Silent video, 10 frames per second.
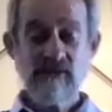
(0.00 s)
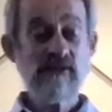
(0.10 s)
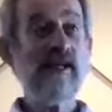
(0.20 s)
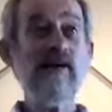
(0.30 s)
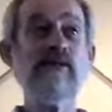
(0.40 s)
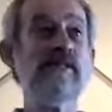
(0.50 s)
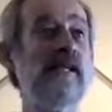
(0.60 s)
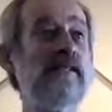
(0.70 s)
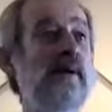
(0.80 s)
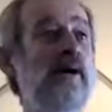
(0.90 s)
So that was,
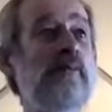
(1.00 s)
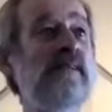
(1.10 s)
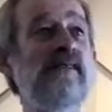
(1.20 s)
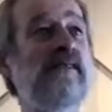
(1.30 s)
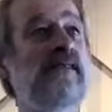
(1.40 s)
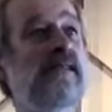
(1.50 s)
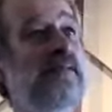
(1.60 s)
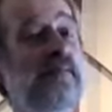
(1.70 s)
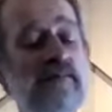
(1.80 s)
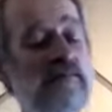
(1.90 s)
that's my whole message
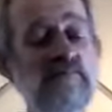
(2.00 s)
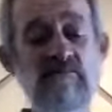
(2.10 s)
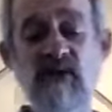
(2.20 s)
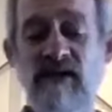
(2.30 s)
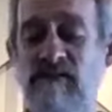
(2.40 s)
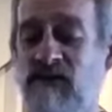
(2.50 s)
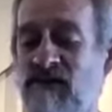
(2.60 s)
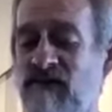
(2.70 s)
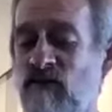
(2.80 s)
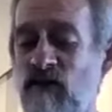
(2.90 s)
right? Just to